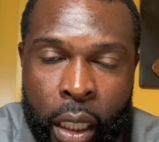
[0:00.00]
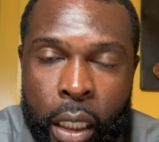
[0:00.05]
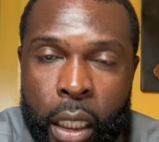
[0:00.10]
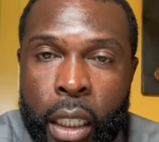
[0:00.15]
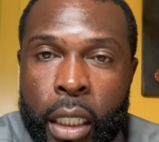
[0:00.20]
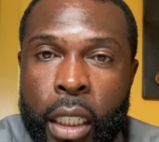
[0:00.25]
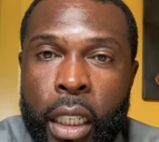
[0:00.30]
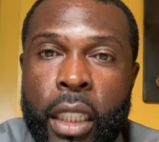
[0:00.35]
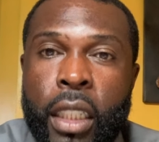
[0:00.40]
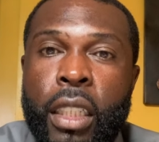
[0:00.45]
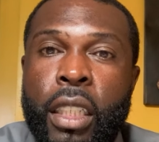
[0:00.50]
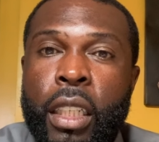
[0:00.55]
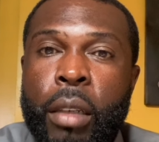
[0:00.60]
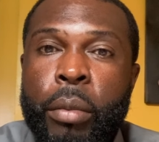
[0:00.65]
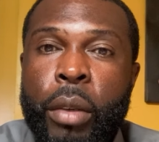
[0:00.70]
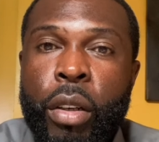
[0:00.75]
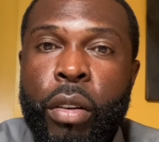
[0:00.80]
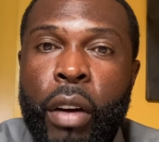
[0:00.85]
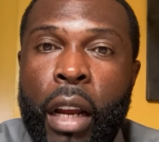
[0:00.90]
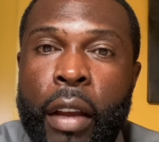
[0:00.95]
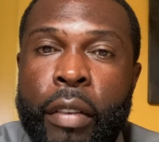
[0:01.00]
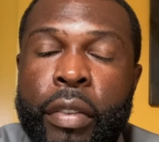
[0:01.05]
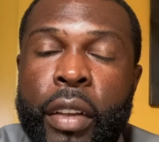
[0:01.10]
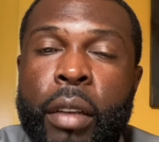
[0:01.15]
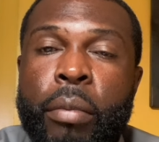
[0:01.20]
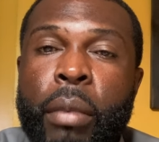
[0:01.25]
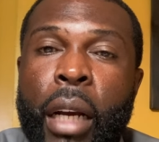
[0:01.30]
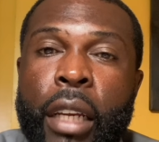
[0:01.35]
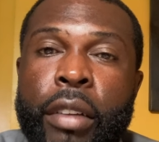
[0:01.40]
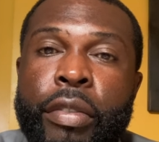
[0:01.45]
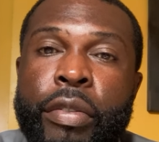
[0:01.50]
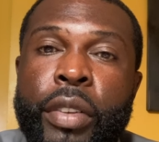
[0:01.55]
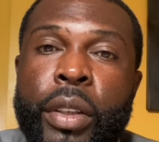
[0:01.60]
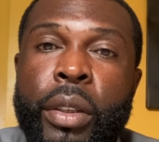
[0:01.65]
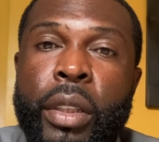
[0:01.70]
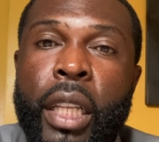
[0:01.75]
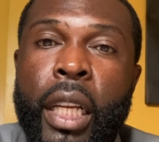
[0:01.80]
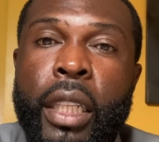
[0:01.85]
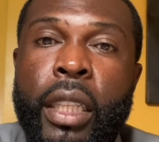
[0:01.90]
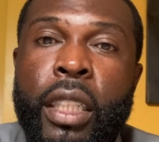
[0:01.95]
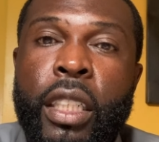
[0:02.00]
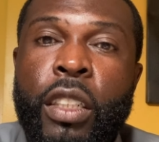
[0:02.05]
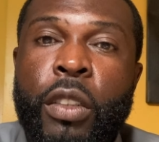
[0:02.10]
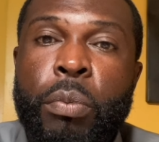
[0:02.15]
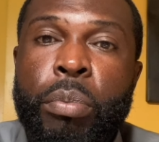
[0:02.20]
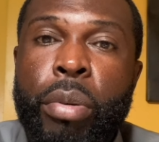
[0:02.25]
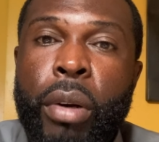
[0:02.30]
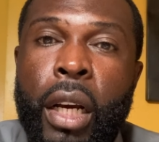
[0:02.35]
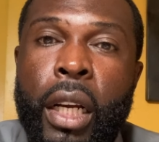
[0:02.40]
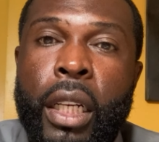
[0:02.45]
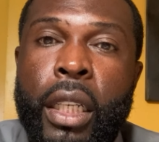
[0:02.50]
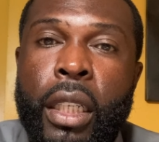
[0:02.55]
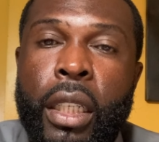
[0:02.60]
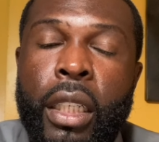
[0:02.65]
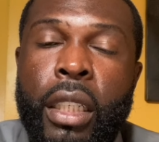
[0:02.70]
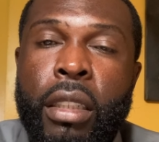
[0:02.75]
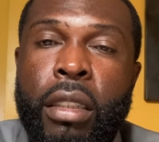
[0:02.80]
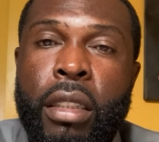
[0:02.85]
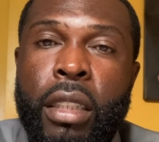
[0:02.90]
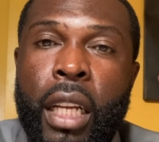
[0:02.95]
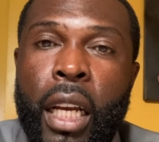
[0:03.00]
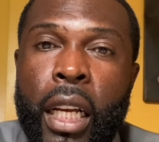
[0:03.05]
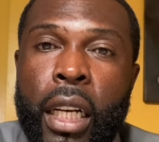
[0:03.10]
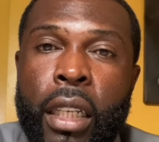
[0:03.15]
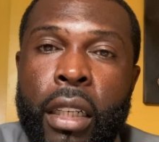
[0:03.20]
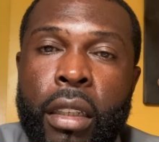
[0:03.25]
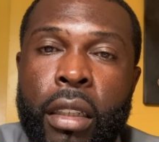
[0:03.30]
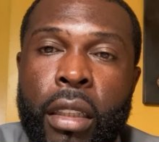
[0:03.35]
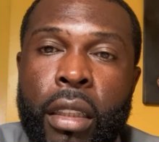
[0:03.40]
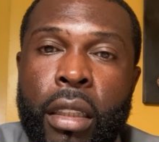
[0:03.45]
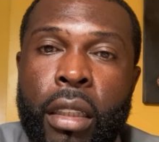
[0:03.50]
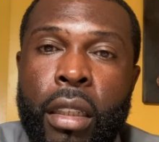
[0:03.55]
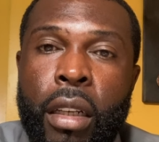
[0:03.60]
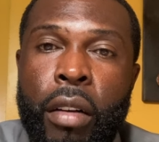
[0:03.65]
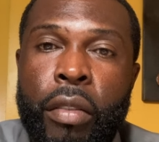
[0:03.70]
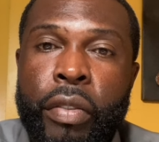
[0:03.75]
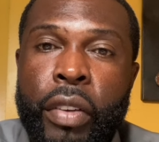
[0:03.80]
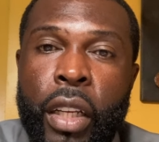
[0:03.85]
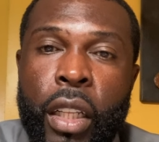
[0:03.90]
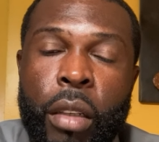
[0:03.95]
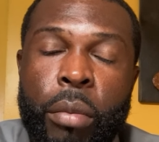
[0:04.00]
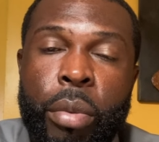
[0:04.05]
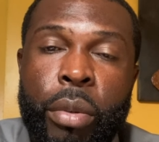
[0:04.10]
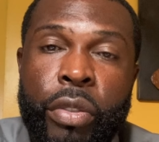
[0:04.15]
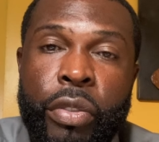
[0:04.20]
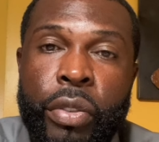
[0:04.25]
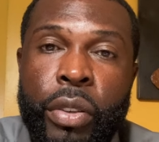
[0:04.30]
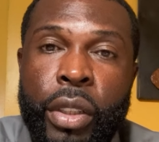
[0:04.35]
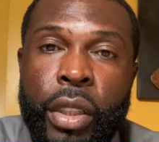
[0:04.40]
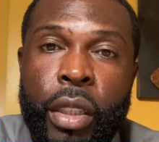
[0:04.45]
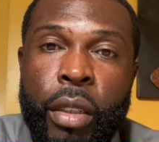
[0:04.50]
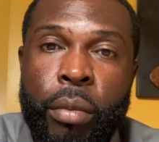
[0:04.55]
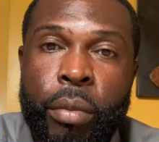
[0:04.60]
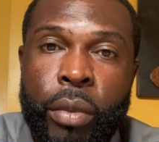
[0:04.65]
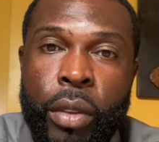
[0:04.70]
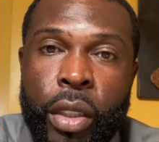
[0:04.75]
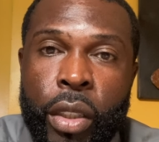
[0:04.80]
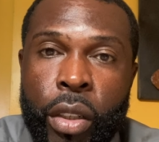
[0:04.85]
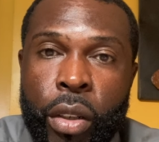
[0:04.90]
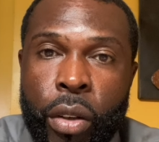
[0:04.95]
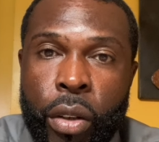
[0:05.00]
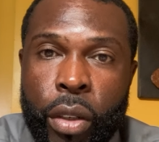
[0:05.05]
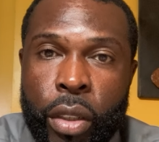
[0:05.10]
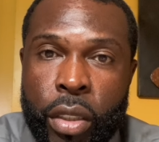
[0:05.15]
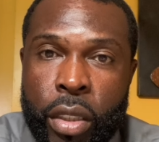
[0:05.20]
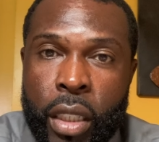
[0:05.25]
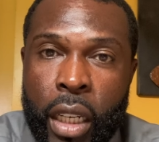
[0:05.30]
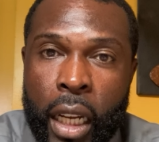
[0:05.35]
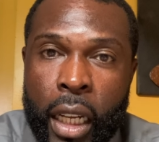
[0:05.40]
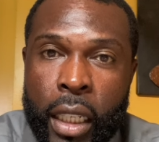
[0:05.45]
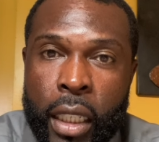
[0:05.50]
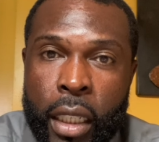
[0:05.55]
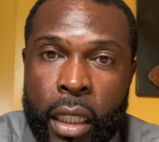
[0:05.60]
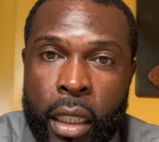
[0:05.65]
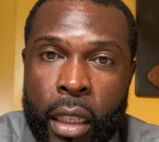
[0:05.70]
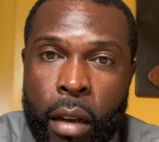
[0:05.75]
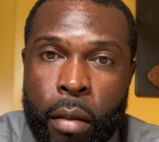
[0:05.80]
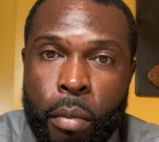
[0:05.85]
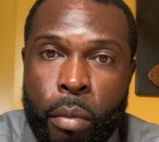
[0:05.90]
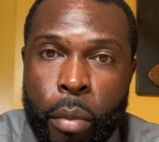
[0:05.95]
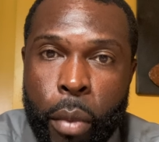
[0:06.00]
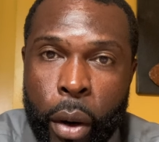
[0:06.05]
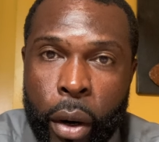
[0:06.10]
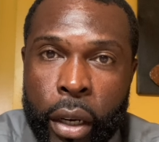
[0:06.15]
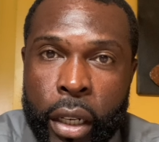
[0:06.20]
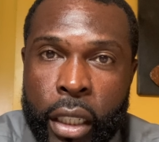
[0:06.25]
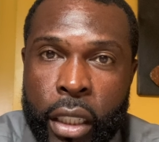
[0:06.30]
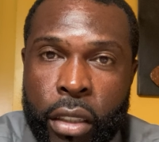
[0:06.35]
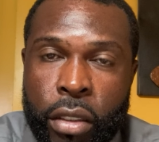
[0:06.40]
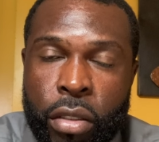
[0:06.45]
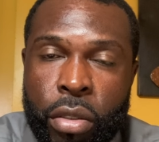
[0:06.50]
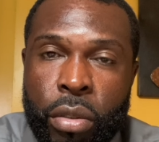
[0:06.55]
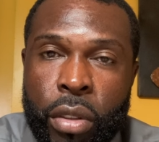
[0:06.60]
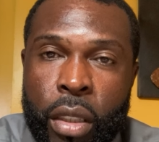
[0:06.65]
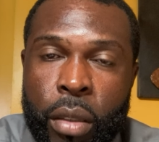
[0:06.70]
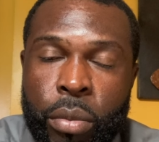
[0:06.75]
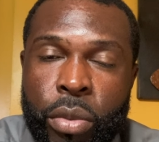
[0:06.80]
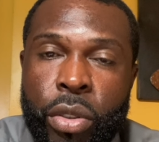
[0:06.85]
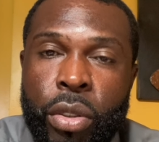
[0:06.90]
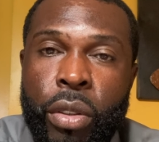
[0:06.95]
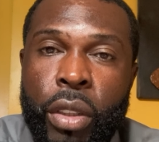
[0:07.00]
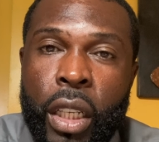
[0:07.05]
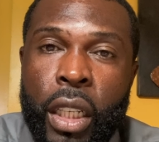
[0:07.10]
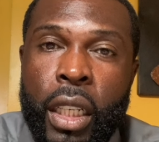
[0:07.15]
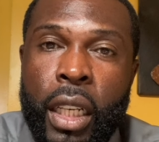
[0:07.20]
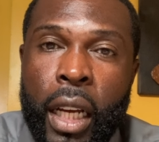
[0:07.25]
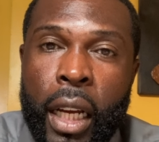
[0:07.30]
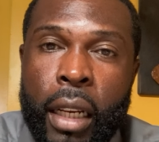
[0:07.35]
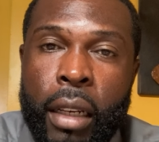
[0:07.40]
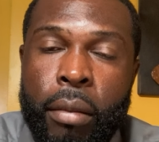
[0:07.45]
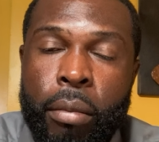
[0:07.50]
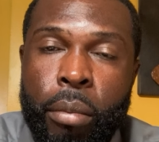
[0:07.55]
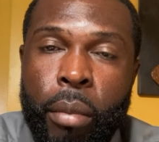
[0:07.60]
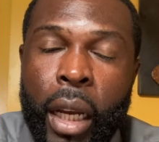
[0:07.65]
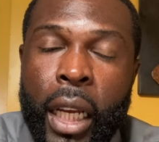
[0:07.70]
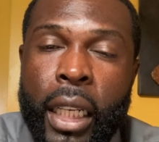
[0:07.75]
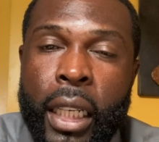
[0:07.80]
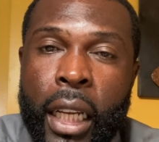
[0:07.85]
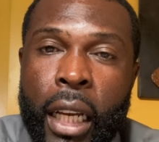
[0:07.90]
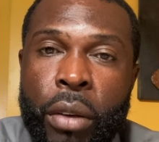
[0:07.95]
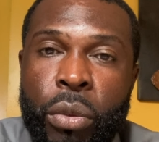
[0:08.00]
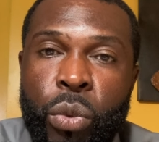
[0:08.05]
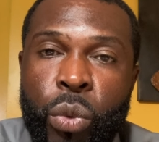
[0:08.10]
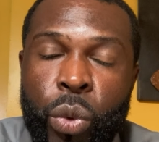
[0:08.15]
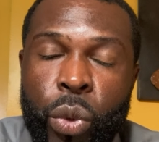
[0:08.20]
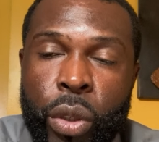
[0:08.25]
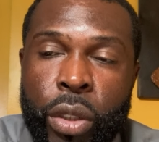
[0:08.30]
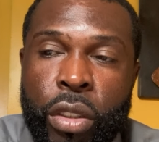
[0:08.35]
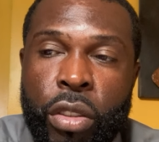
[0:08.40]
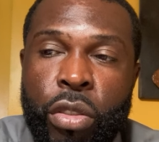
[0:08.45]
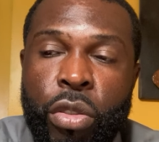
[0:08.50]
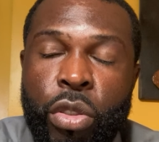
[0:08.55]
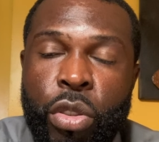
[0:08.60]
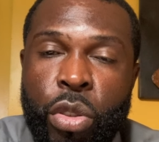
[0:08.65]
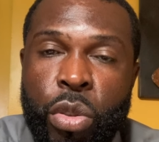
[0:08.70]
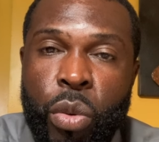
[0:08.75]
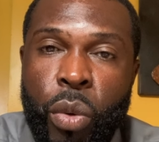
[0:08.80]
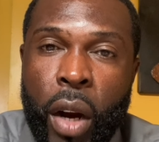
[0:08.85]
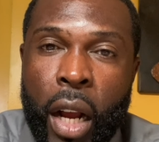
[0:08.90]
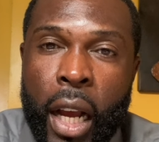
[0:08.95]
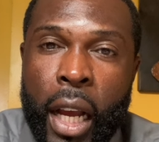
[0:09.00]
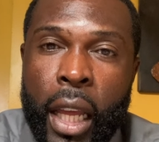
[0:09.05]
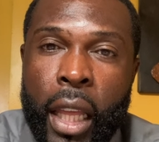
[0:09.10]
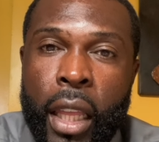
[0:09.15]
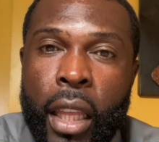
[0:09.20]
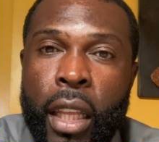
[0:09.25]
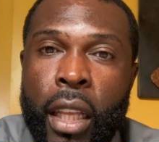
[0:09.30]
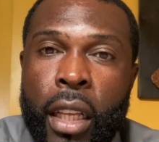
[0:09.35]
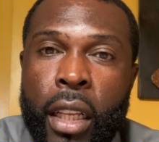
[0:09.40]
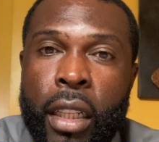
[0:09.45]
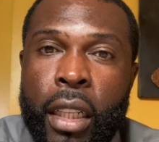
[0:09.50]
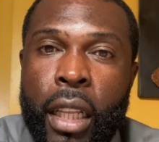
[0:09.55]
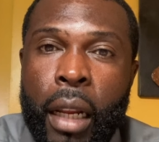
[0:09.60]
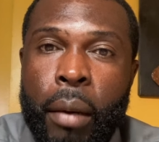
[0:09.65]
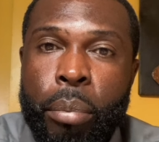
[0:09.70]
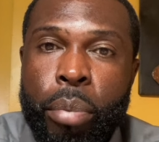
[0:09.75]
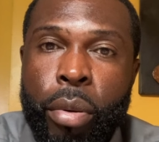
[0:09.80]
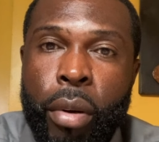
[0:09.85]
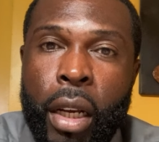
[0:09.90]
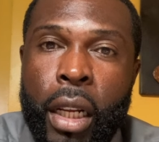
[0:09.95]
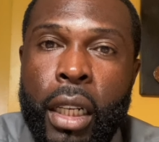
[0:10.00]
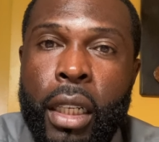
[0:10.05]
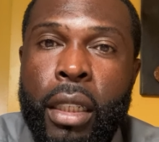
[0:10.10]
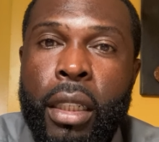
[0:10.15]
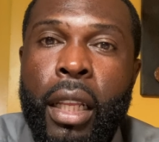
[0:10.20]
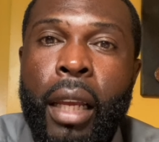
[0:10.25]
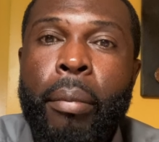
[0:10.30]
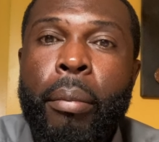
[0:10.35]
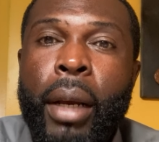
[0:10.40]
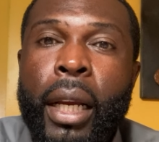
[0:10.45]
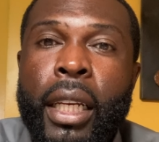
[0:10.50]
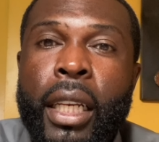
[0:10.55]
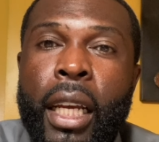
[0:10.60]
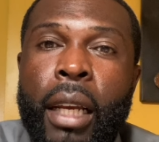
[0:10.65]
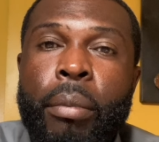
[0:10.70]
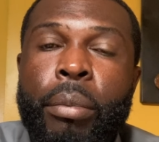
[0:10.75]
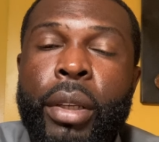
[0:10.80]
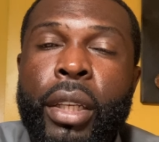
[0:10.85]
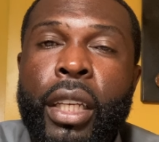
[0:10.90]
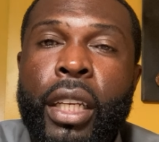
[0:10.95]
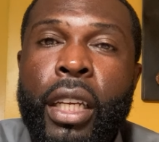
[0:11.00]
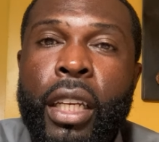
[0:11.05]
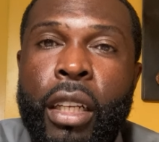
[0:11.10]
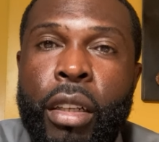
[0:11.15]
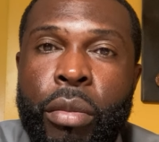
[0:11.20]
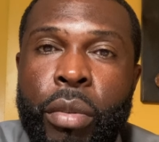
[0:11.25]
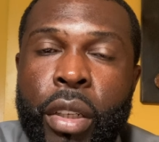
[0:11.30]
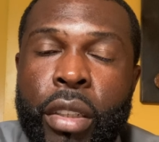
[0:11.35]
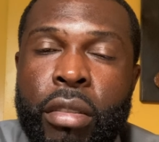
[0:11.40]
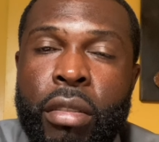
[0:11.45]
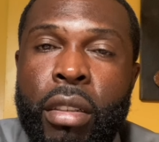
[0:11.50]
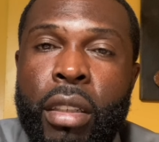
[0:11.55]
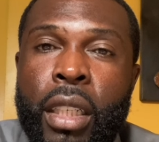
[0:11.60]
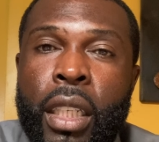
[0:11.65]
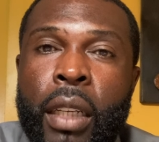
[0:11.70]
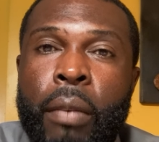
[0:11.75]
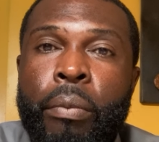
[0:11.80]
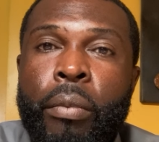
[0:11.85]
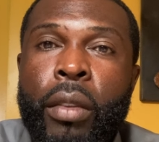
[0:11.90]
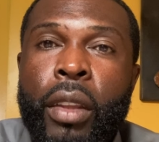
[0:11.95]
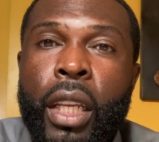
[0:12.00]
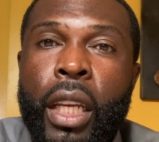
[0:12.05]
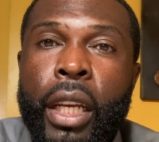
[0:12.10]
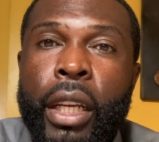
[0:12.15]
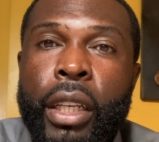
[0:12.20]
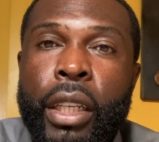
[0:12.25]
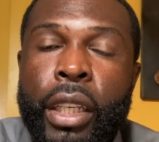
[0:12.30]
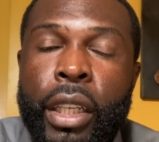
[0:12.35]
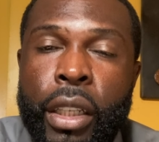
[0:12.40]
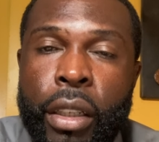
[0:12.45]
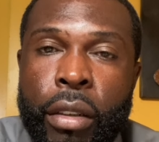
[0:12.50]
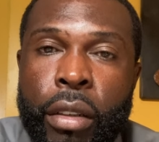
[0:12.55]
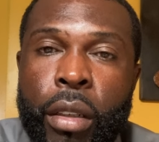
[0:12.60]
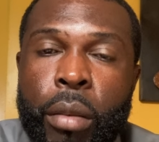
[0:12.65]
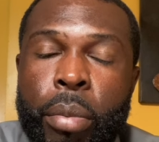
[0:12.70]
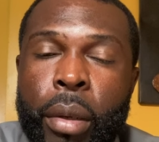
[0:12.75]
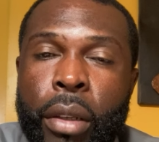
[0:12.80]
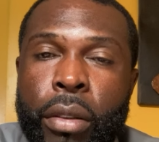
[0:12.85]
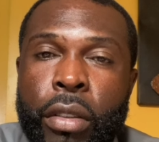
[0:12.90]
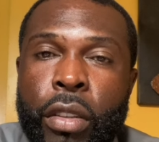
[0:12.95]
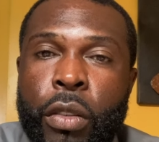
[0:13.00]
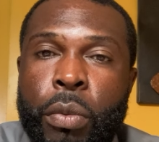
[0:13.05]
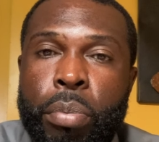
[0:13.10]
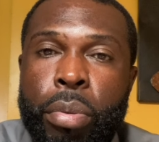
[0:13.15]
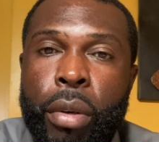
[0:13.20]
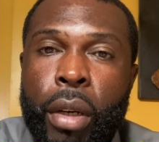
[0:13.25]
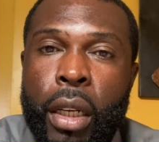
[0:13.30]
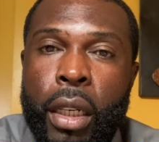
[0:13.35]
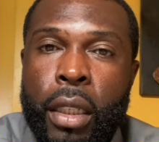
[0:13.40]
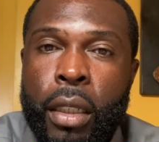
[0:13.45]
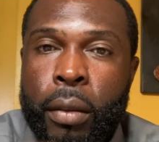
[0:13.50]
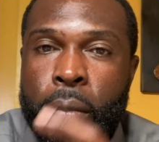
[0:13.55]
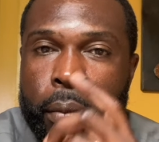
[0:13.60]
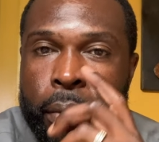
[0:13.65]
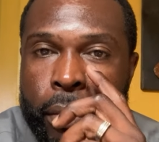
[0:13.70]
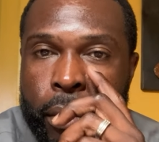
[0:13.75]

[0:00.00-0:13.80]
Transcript: another demographic might feel that this product is not available for them or is not marketed to them, so they might not want to try that product. They might not be interested in hearing about this product.